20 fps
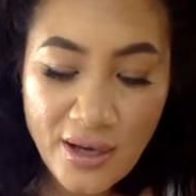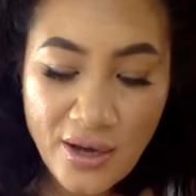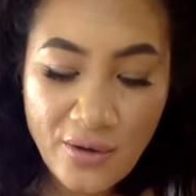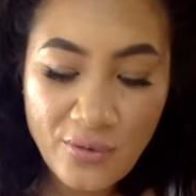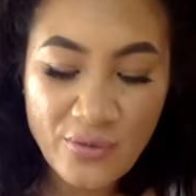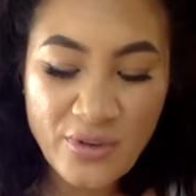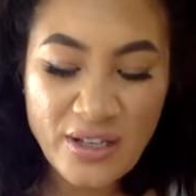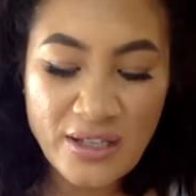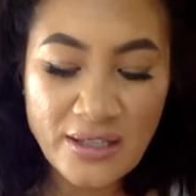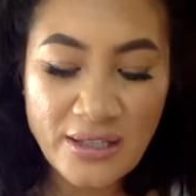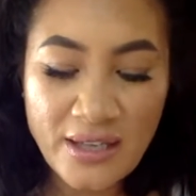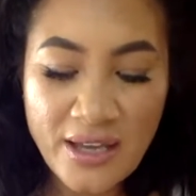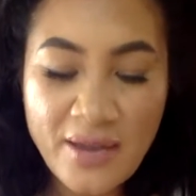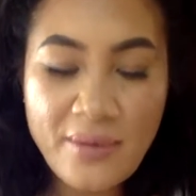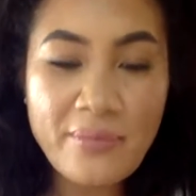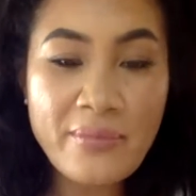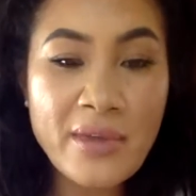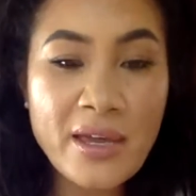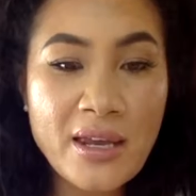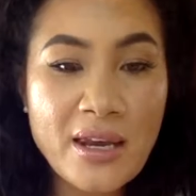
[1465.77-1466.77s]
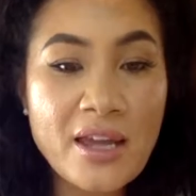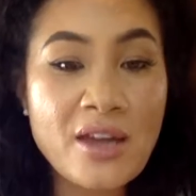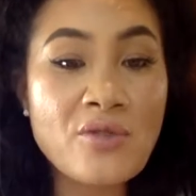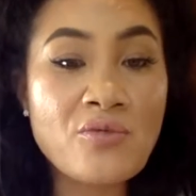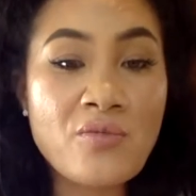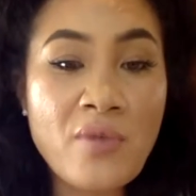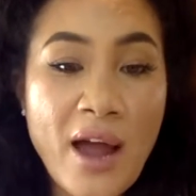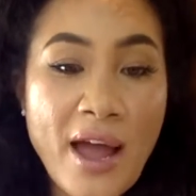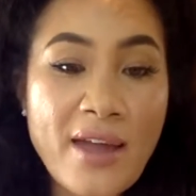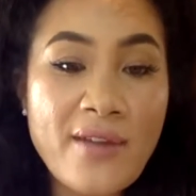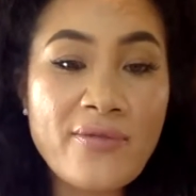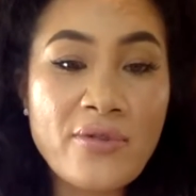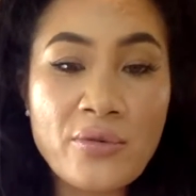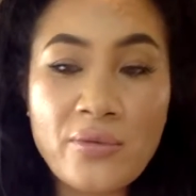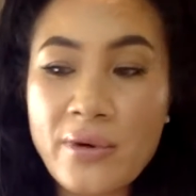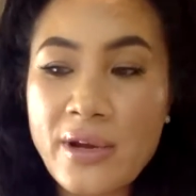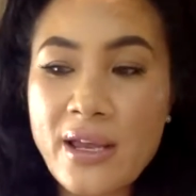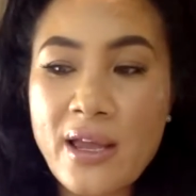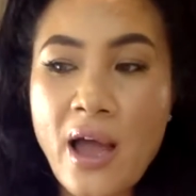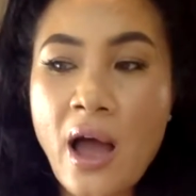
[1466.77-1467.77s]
resentment, and rivalry.